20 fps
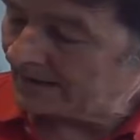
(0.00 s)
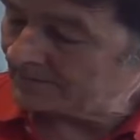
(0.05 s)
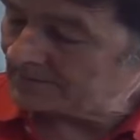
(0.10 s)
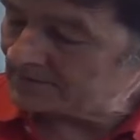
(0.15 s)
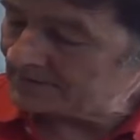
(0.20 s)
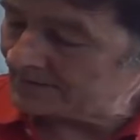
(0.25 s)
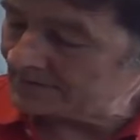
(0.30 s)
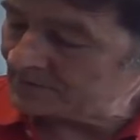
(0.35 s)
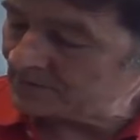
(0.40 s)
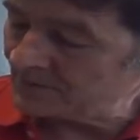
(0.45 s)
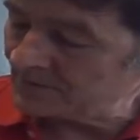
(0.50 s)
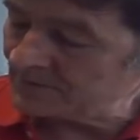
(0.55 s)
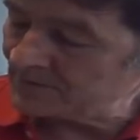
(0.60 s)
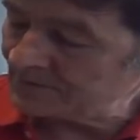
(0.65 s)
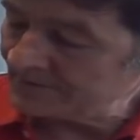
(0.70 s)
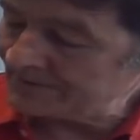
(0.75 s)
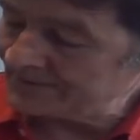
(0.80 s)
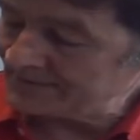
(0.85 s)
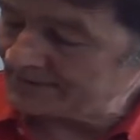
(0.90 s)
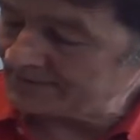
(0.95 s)
sometimes
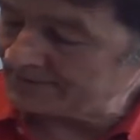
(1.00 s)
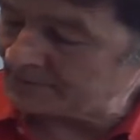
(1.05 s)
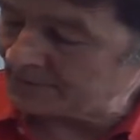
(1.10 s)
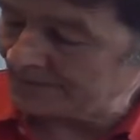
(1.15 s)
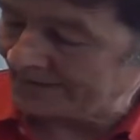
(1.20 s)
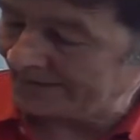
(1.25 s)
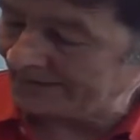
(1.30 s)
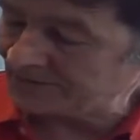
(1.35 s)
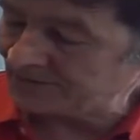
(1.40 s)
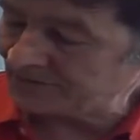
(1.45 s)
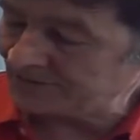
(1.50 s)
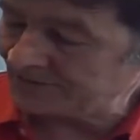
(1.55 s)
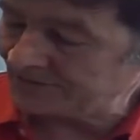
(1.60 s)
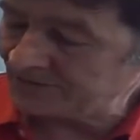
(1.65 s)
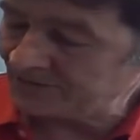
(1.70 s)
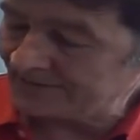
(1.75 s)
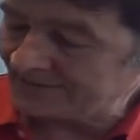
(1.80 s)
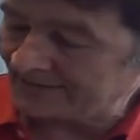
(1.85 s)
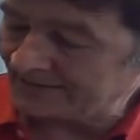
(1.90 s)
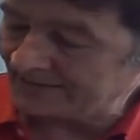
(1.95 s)
when you get a branch,
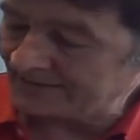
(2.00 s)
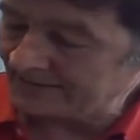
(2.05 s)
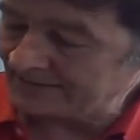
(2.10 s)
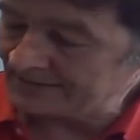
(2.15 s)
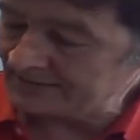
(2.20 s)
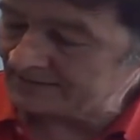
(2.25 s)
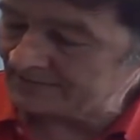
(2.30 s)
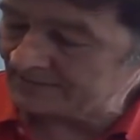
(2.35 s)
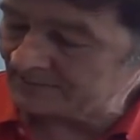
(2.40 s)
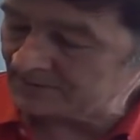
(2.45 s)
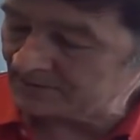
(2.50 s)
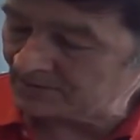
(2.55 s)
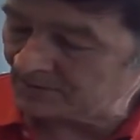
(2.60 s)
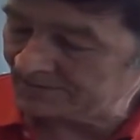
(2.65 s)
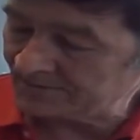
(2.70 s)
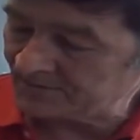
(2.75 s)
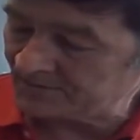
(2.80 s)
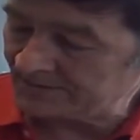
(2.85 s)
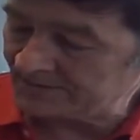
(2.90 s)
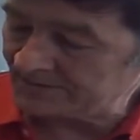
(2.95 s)
you get some
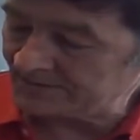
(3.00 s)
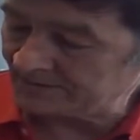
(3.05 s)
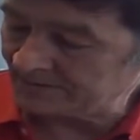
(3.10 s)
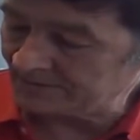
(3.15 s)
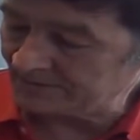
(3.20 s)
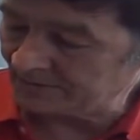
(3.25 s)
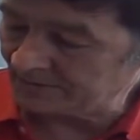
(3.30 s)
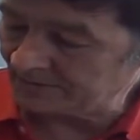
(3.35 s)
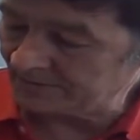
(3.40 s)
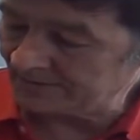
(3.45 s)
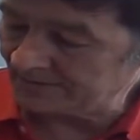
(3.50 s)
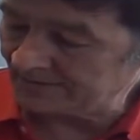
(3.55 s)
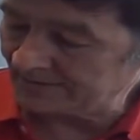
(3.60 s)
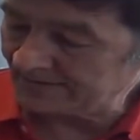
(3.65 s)
soft material